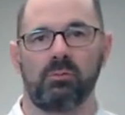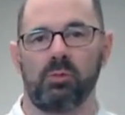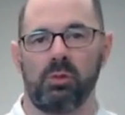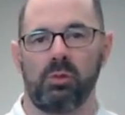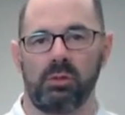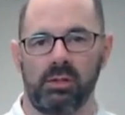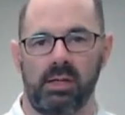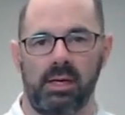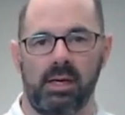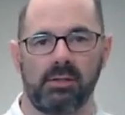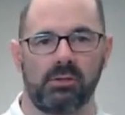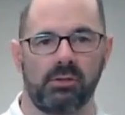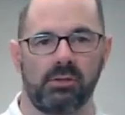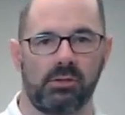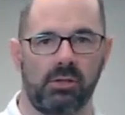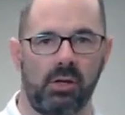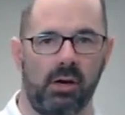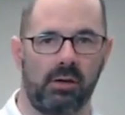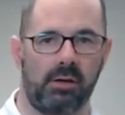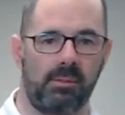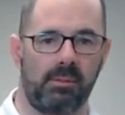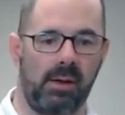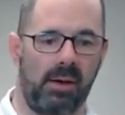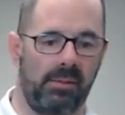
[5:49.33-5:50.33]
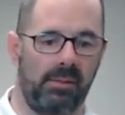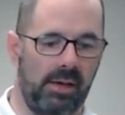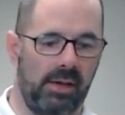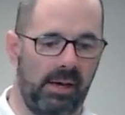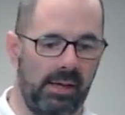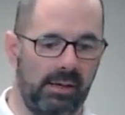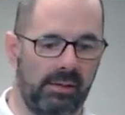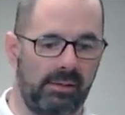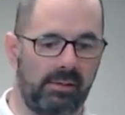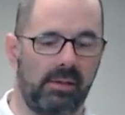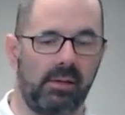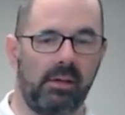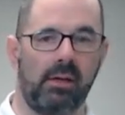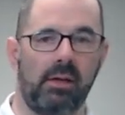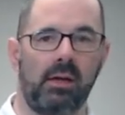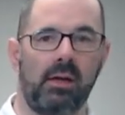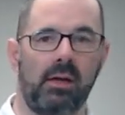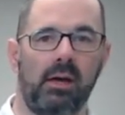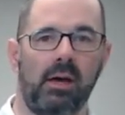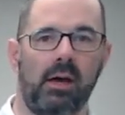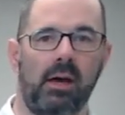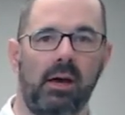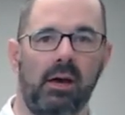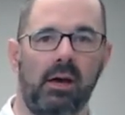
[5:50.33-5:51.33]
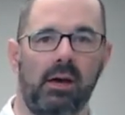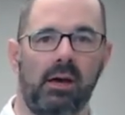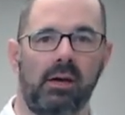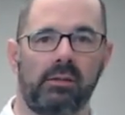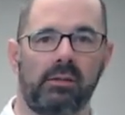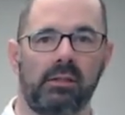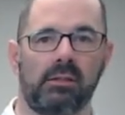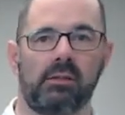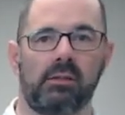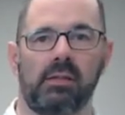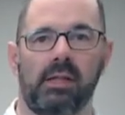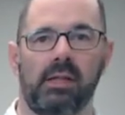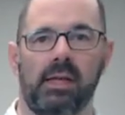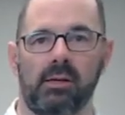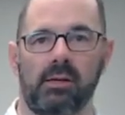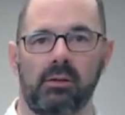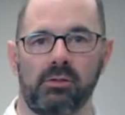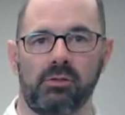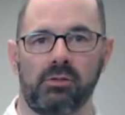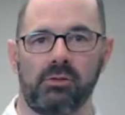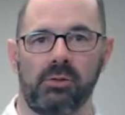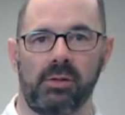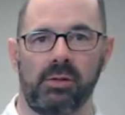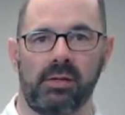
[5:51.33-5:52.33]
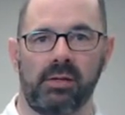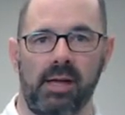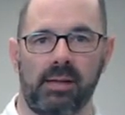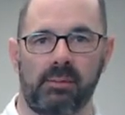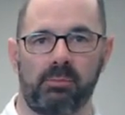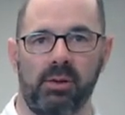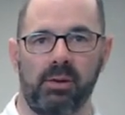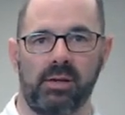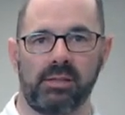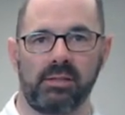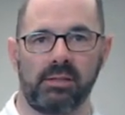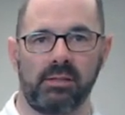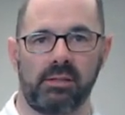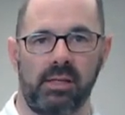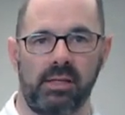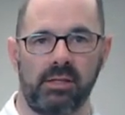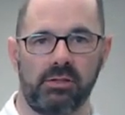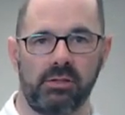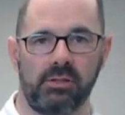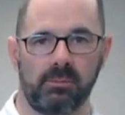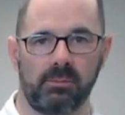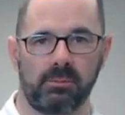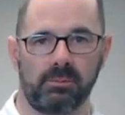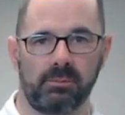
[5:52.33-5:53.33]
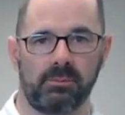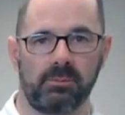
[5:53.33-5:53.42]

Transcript: get to talk about that a little later during that presentation.